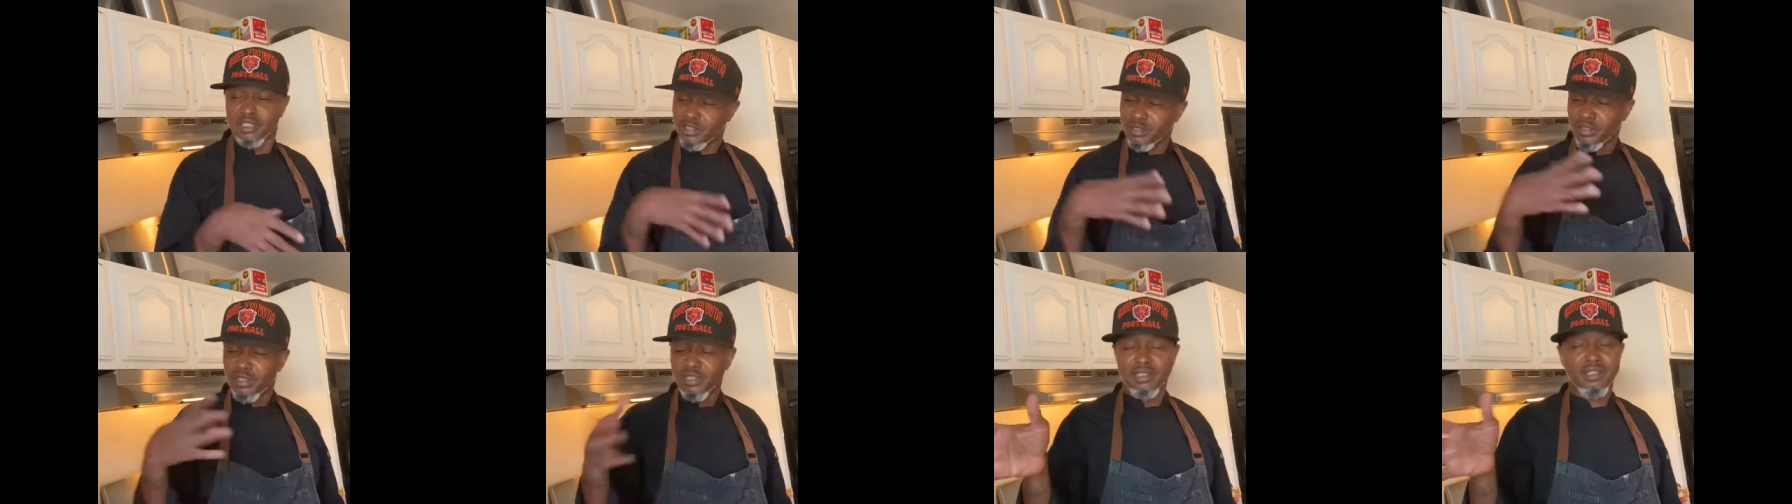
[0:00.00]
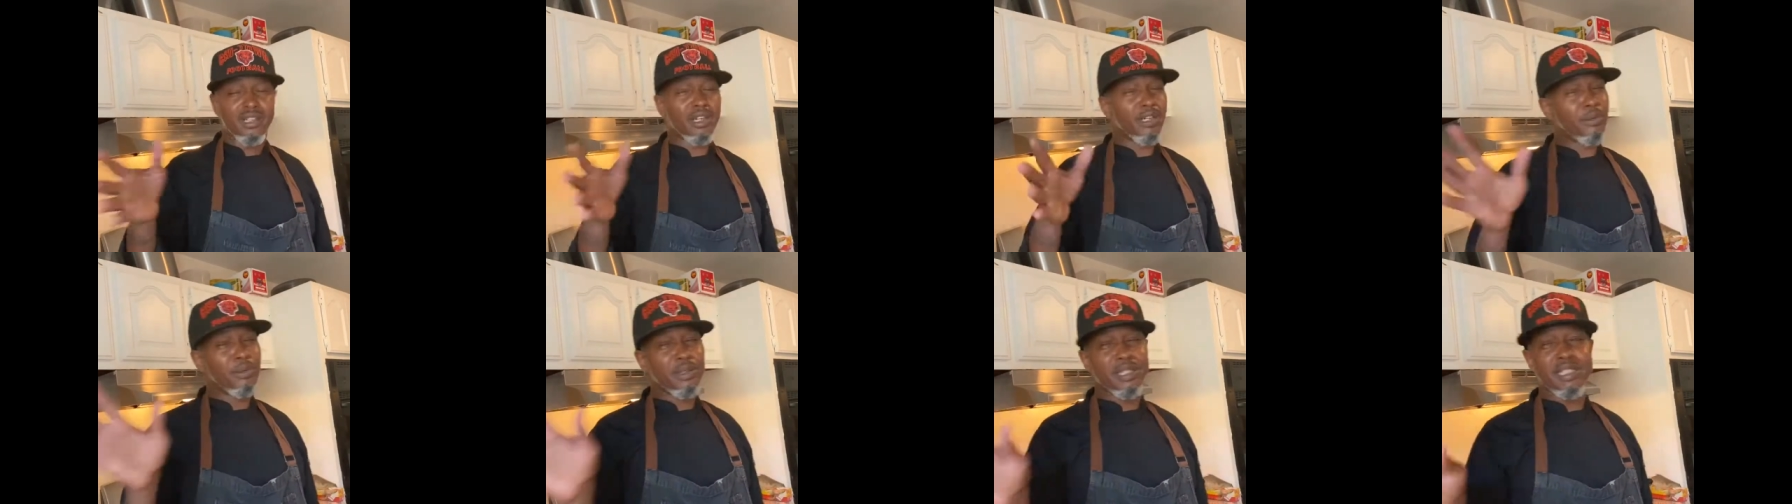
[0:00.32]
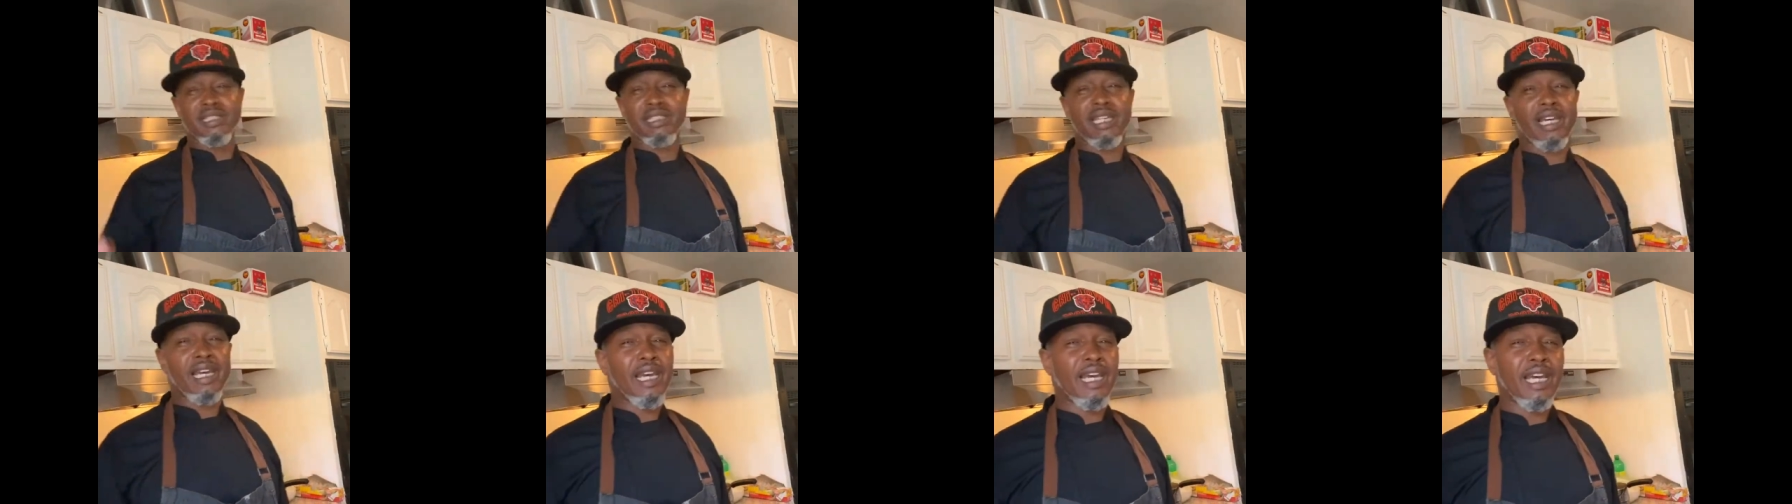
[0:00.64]
can always
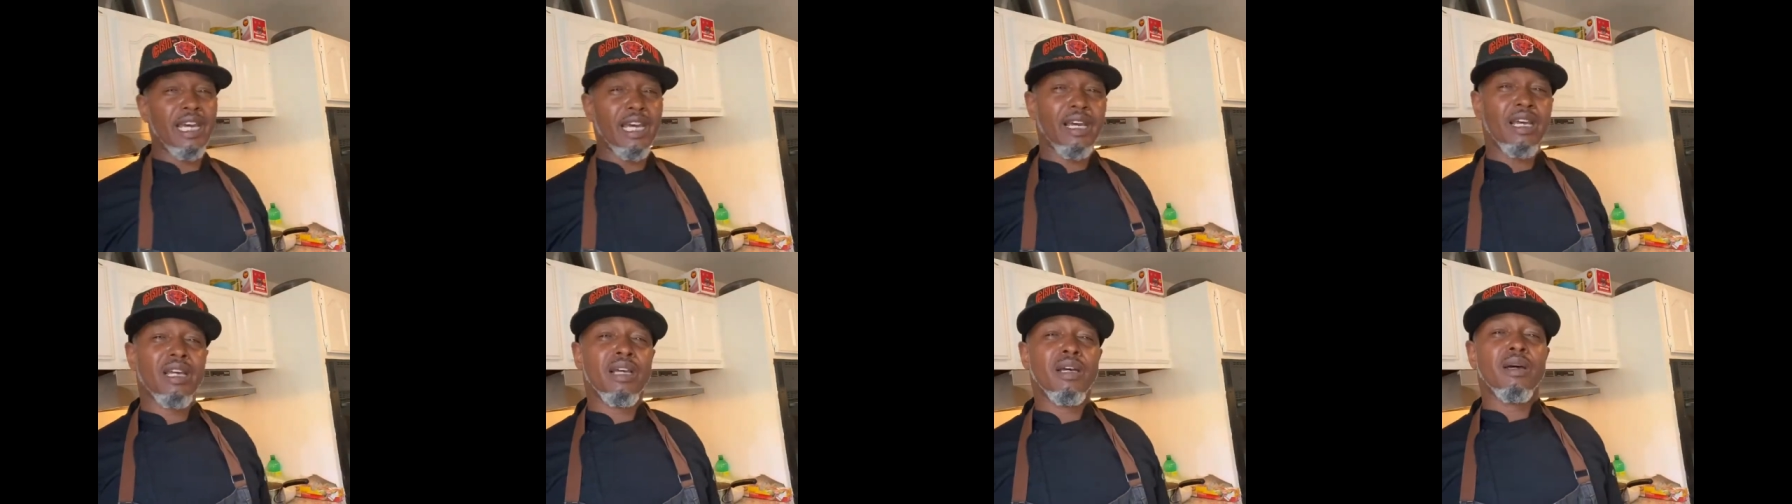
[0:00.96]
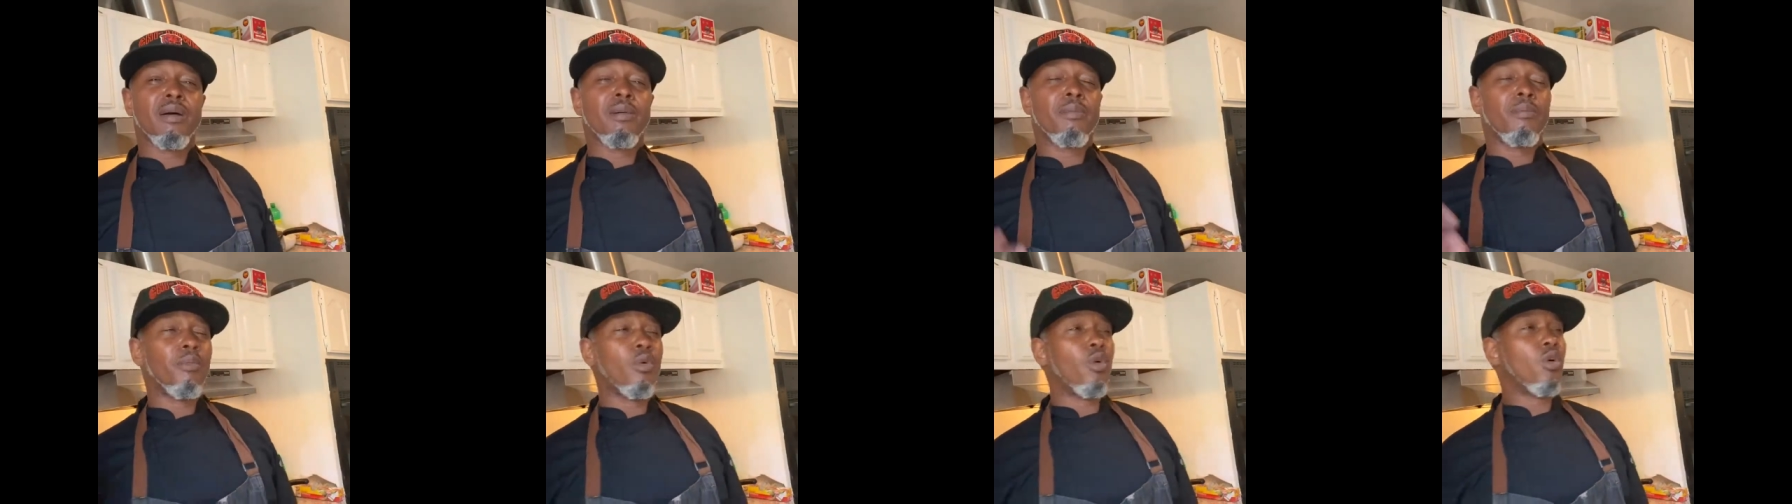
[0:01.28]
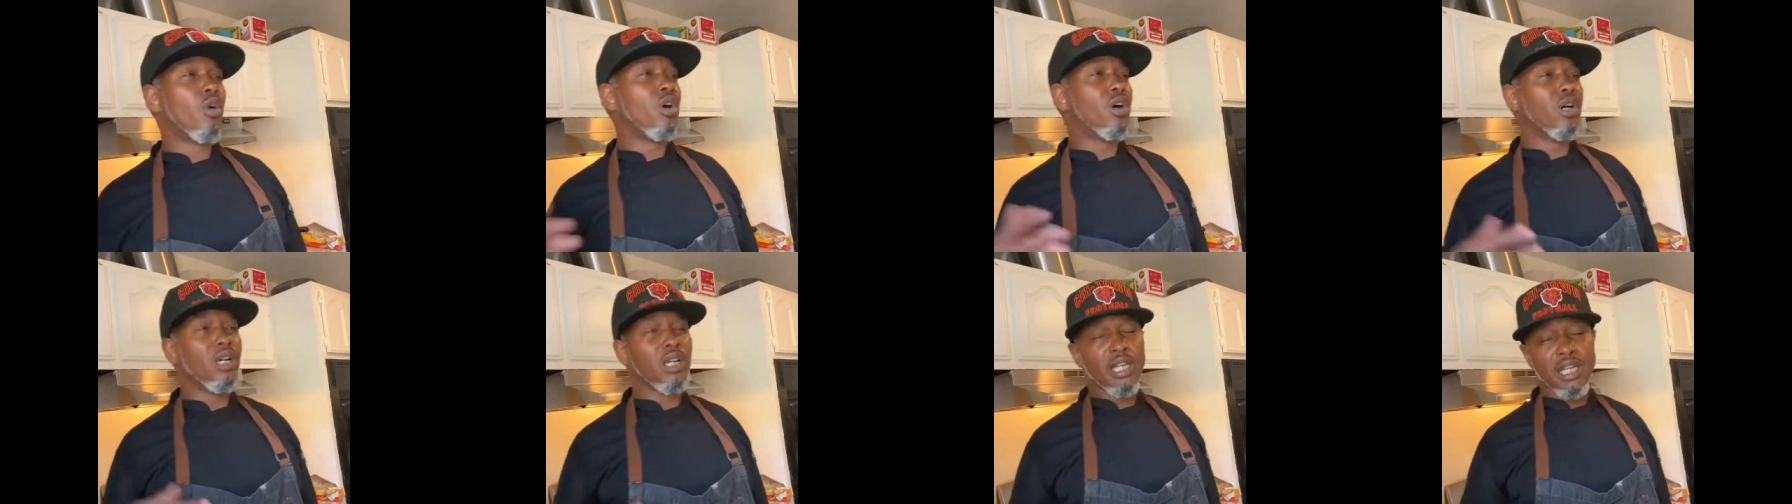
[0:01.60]
add more
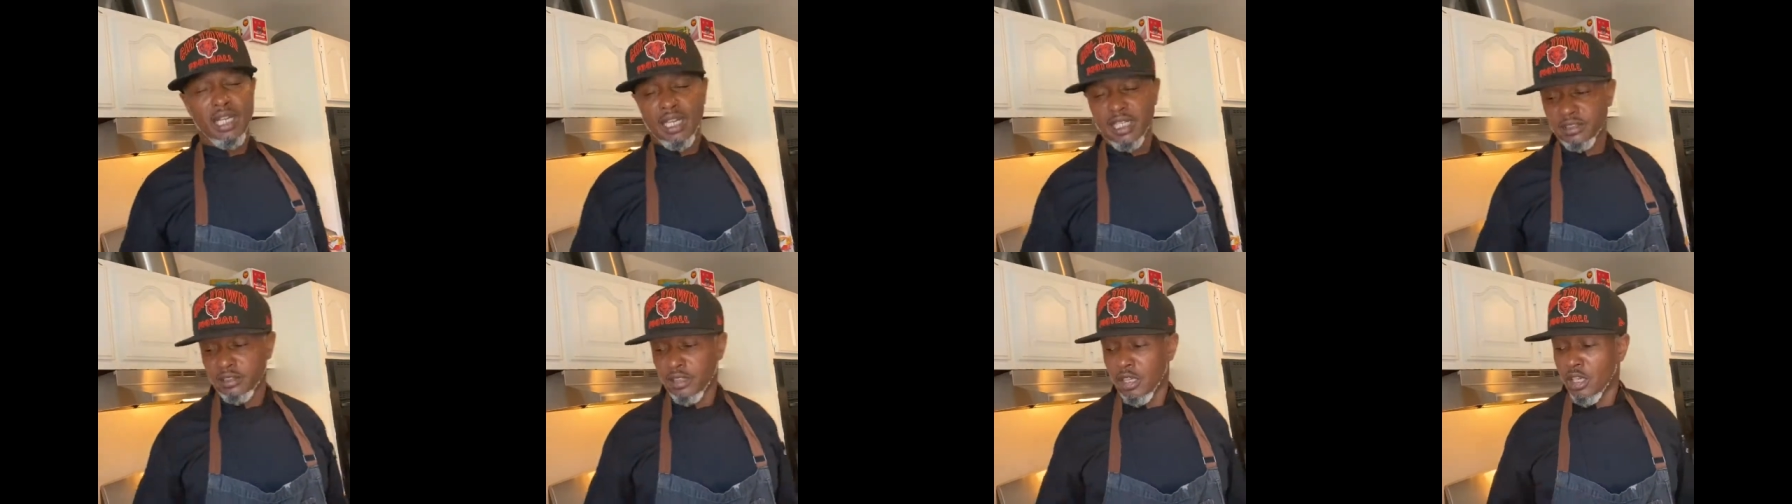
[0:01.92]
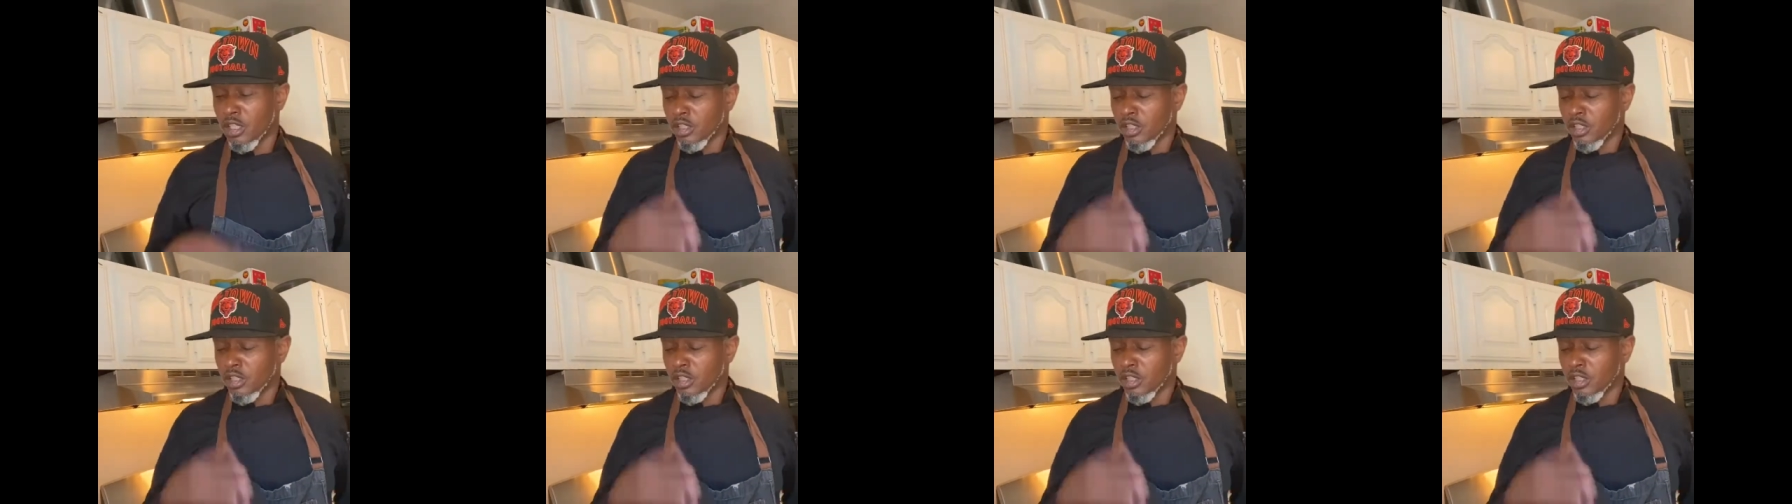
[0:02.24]
or less.